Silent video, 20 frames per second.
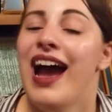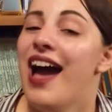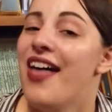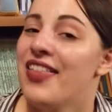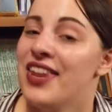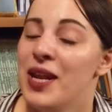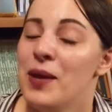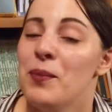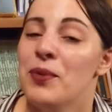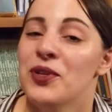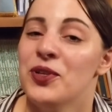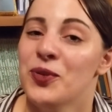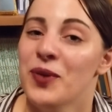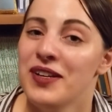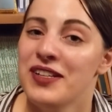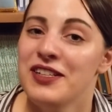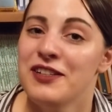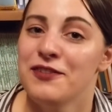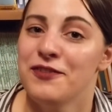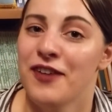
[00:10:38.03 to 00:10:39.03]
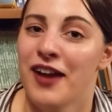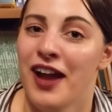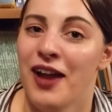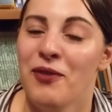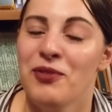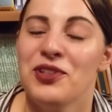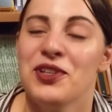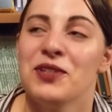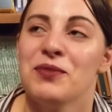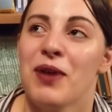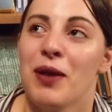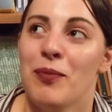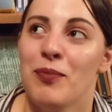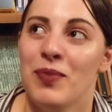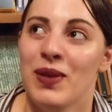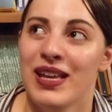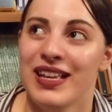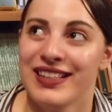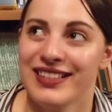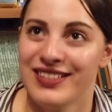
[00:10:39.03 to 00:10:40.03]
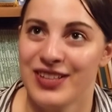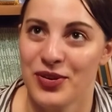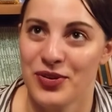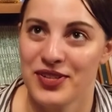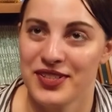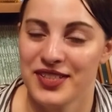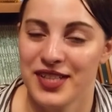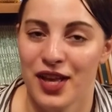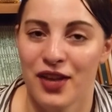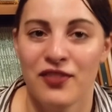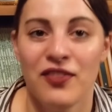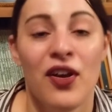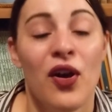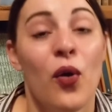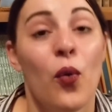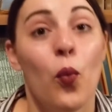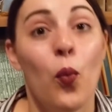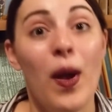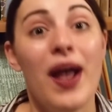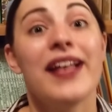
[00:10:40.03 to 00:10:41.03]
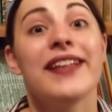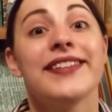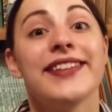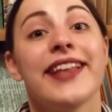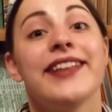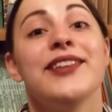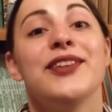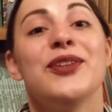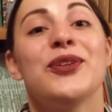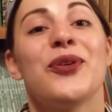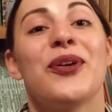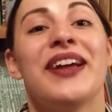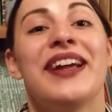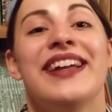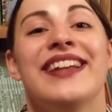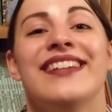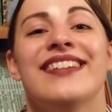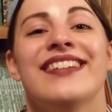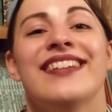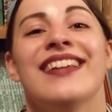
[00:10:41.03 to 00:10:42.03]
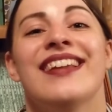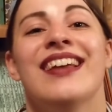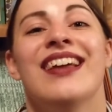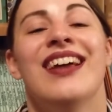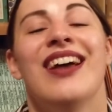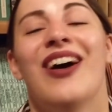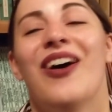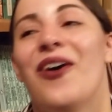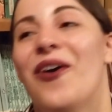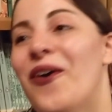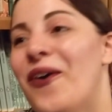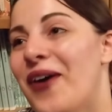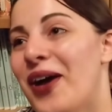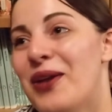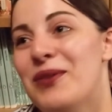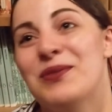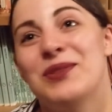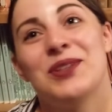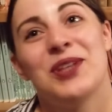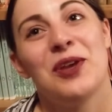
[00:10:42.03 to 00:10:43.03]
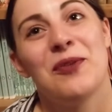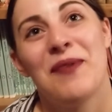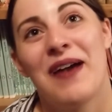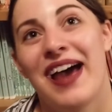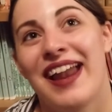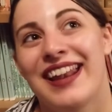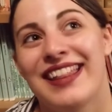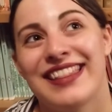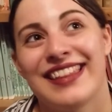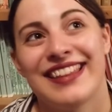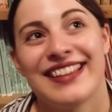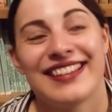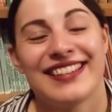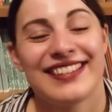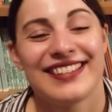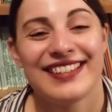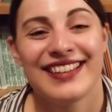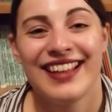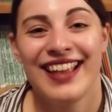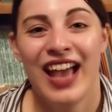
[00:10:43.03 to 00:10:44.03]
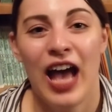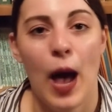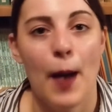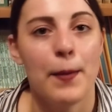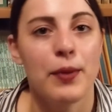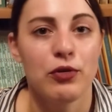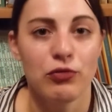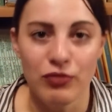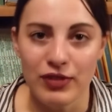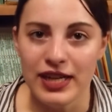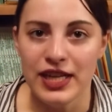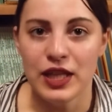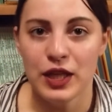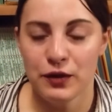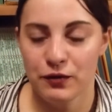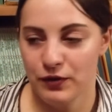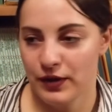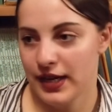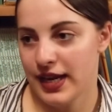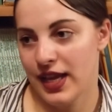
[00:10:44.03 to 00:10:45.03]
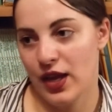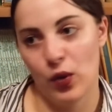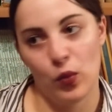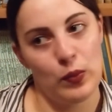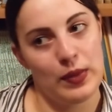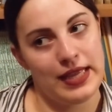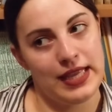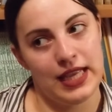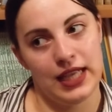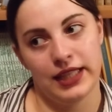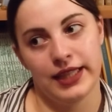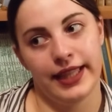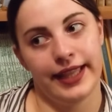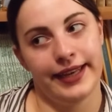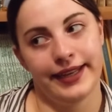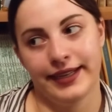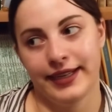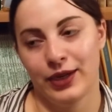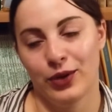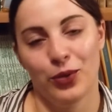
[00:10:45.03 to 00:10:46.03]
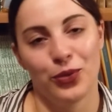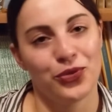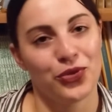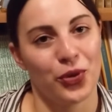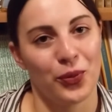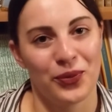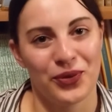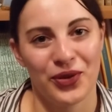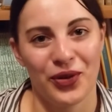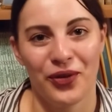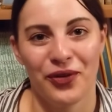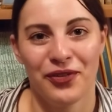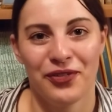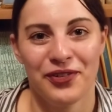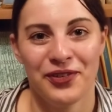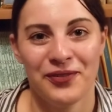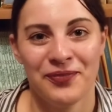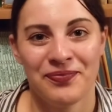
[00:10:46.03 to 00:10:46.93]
And number 25, which is my biggest note to self, wear sunscreen. Oh, I'm so bad at this. I'll be really good for like a week and then it all drops off.